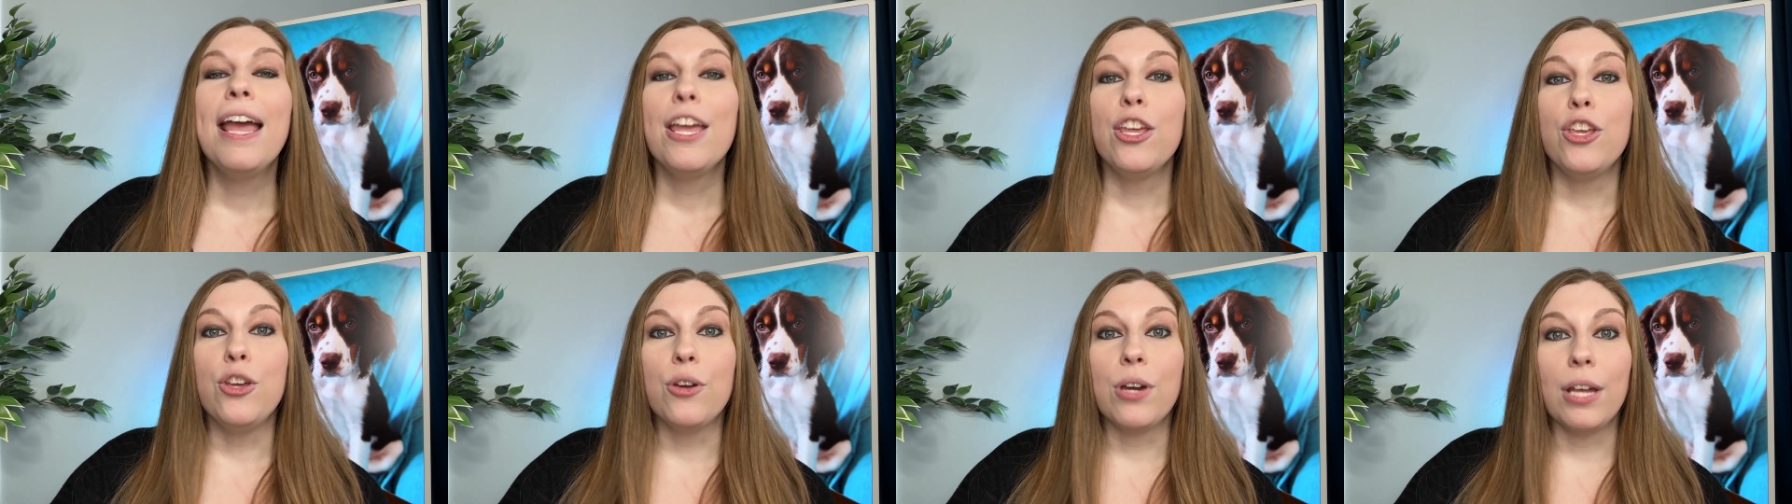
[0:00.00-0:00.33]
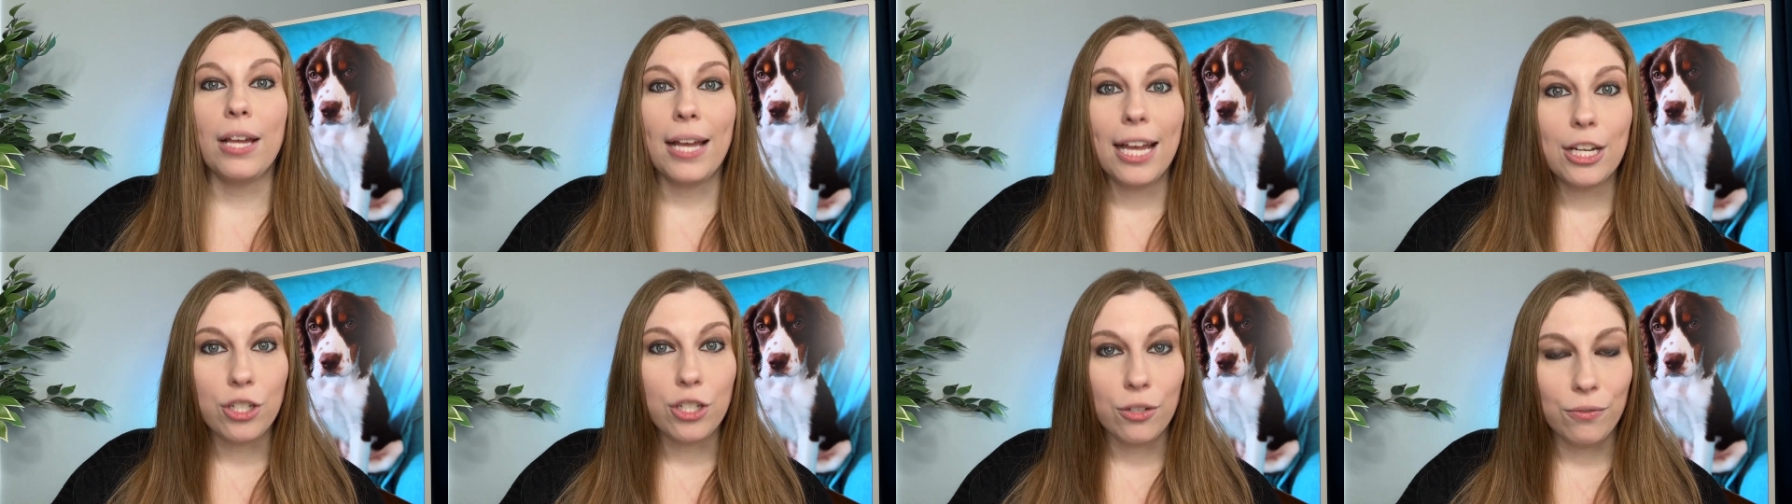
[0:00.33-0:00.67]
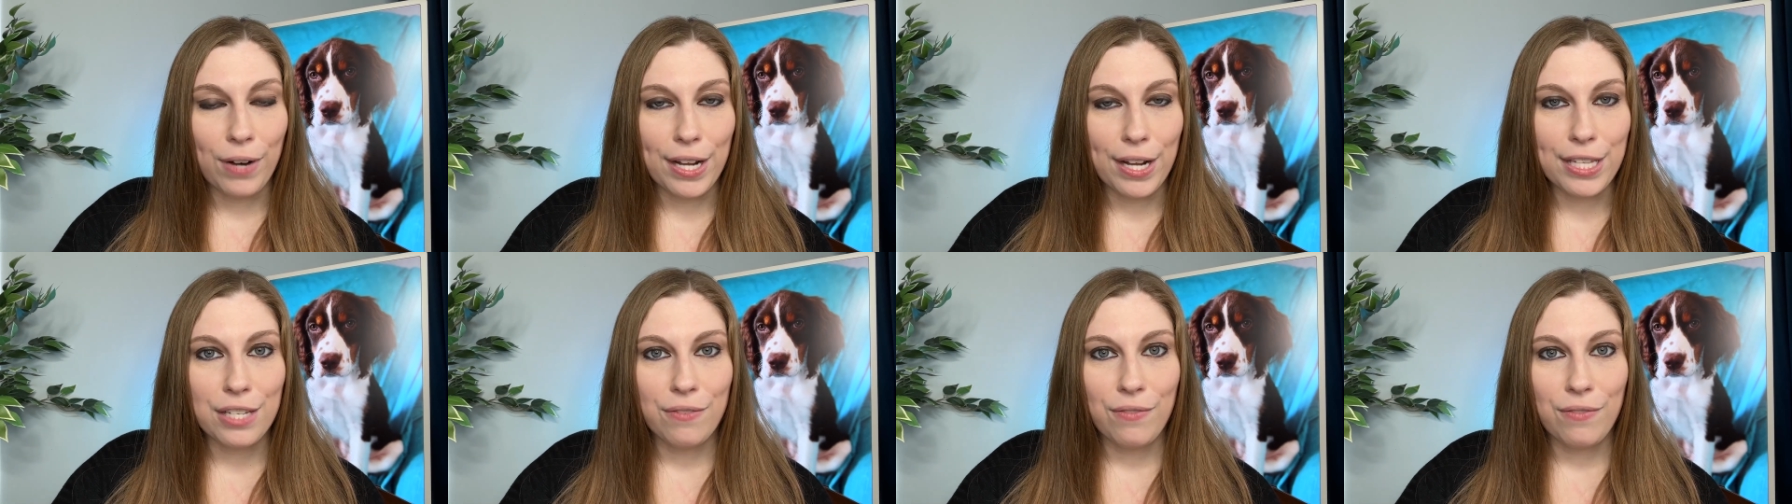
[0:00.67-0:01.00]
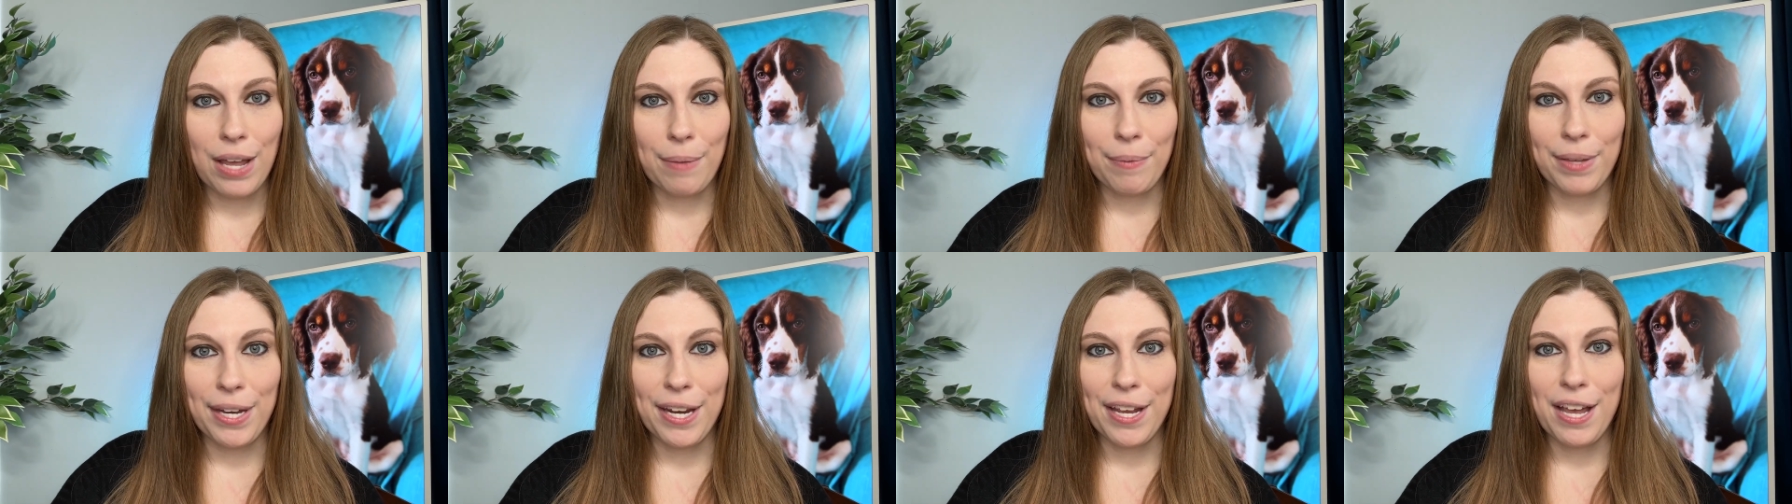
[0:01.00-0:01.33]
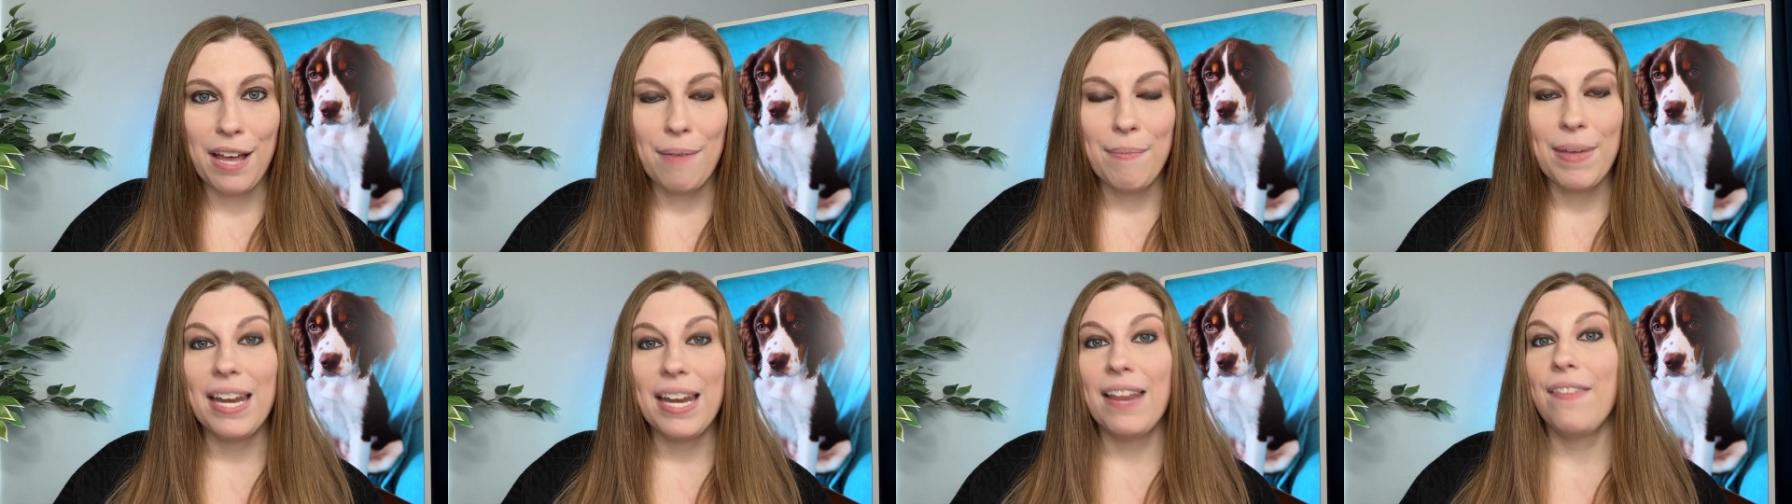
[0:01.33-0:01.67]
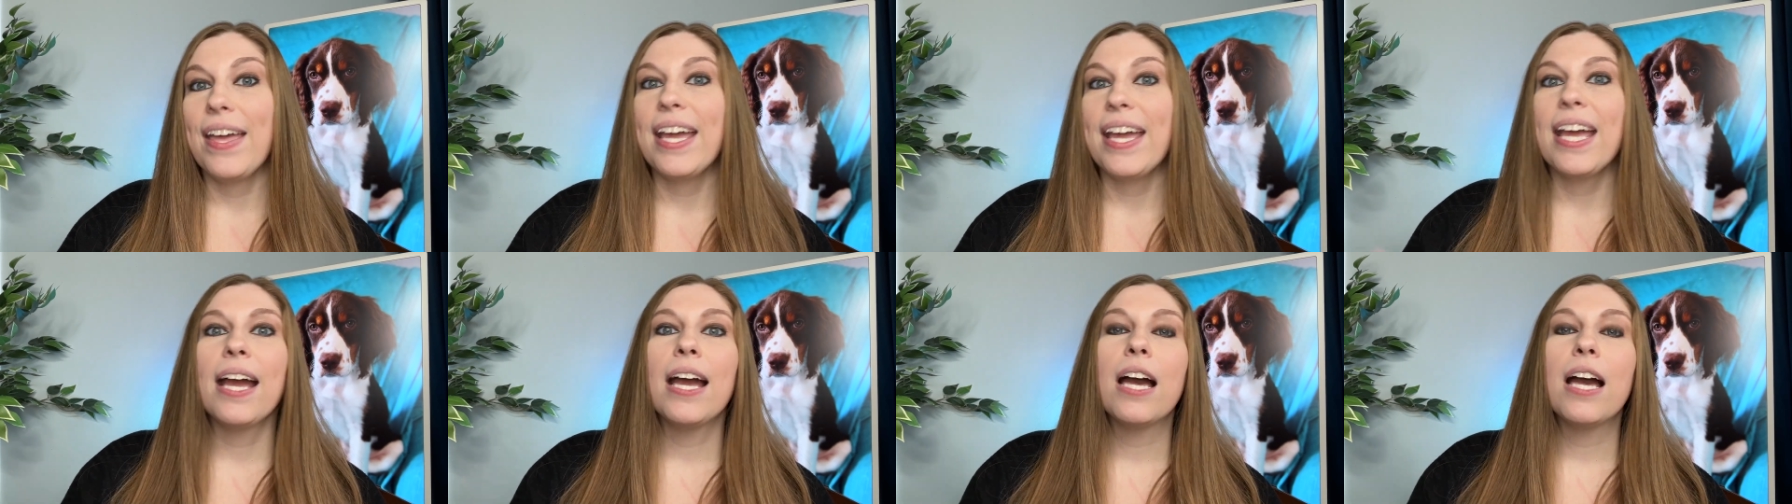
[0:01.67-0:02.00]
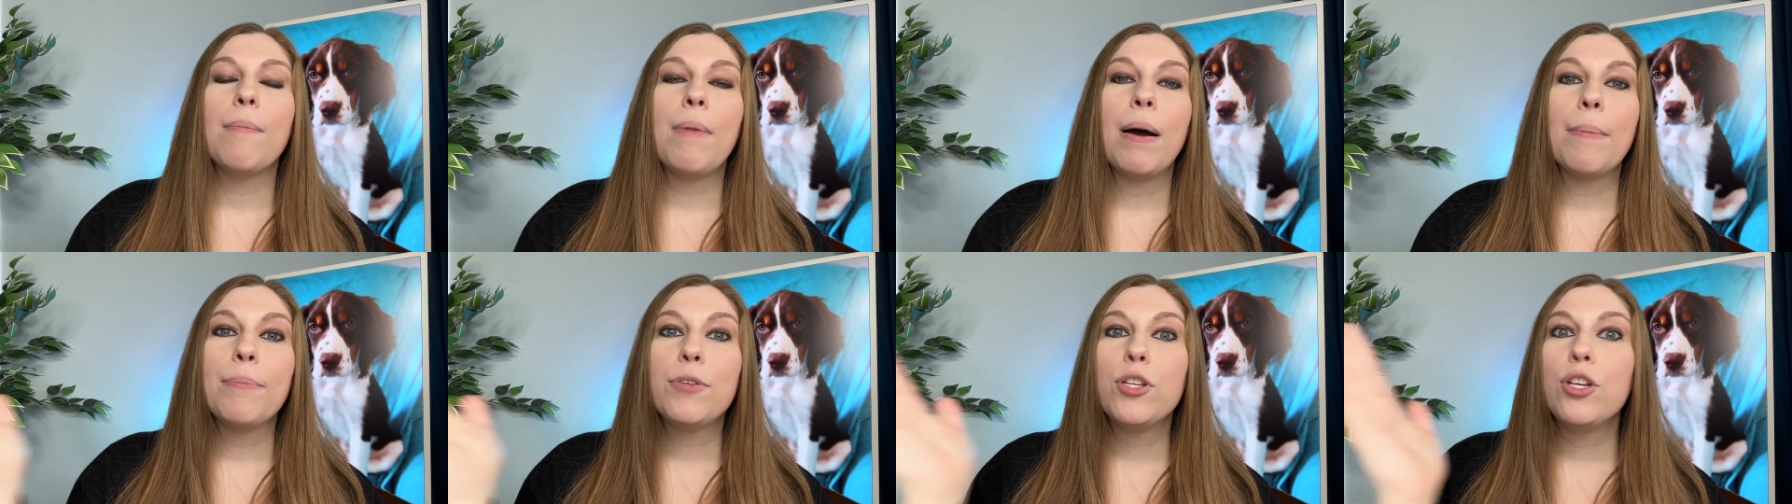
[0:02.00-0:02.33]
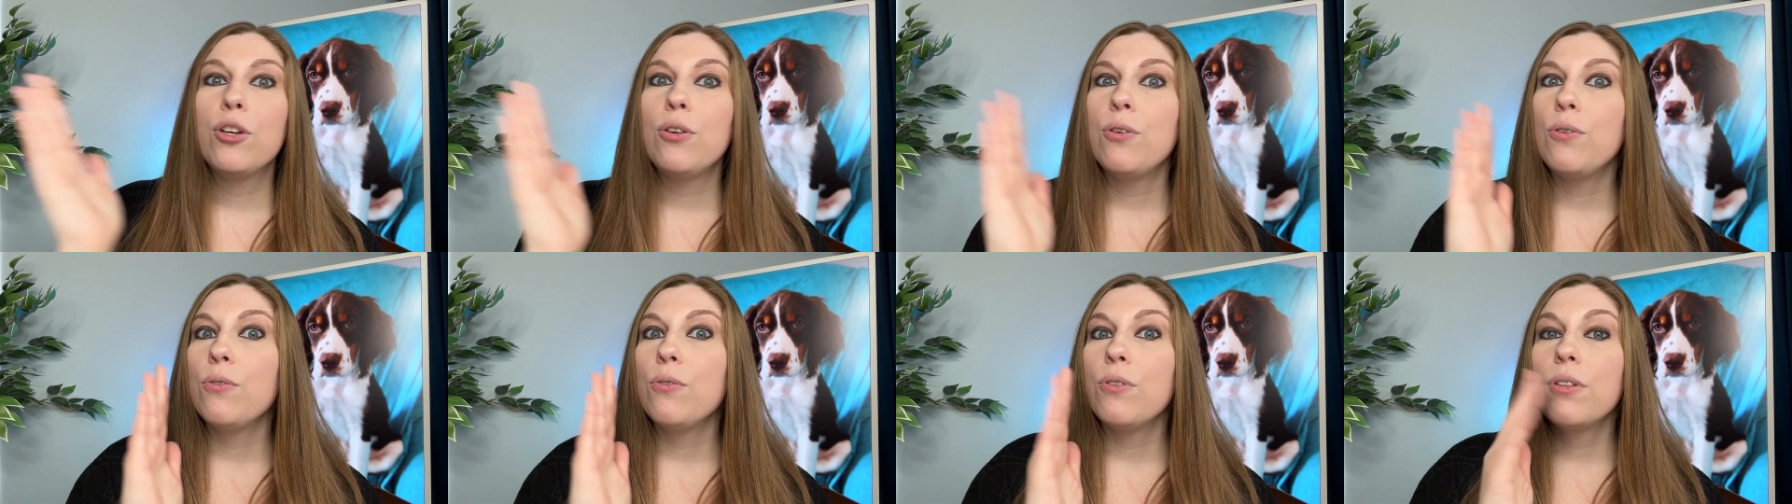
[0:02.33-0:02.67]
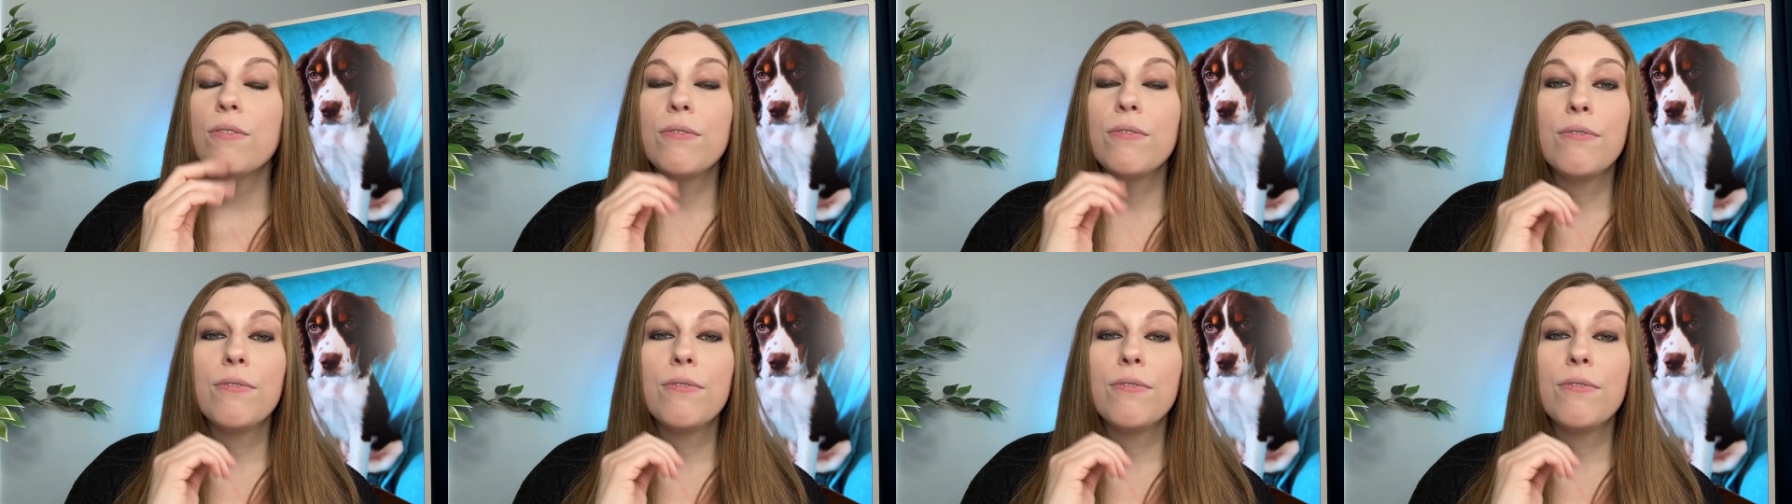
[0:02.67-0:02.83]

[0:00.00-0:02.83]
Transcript: You can get your friends and family to come in, and they can come up to the